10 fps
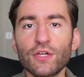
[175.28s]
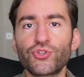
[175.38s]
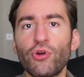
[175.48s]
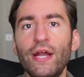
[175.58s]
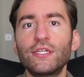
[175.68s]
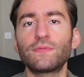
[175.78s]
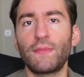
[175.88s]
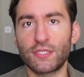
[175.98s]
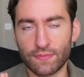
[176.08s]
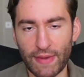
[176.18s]
Traders
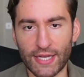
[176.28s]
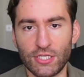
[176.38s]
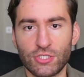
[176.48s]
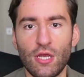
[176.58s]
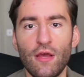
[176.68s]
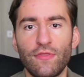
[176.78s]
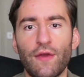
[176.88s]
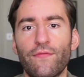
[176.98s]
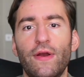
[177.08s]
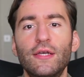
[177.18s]
must manage their
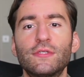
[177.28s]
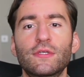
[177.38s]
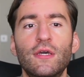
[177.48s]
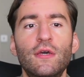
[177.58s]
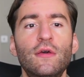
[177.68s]
risk